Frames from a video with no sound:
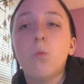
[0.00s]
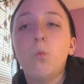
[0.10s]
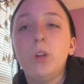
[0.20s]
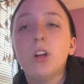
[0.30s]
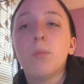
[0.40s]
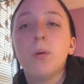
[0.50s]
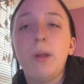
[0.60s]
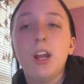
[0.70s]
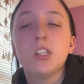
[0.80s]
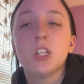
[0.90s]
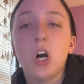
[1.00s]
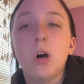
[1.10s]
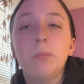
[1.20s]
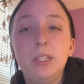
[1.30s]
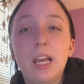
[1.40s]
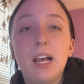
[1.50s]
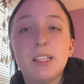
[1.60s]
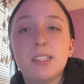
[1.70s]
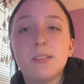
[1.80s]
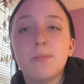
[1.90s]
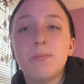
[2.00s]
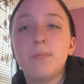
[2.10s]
We are prepared to call BS.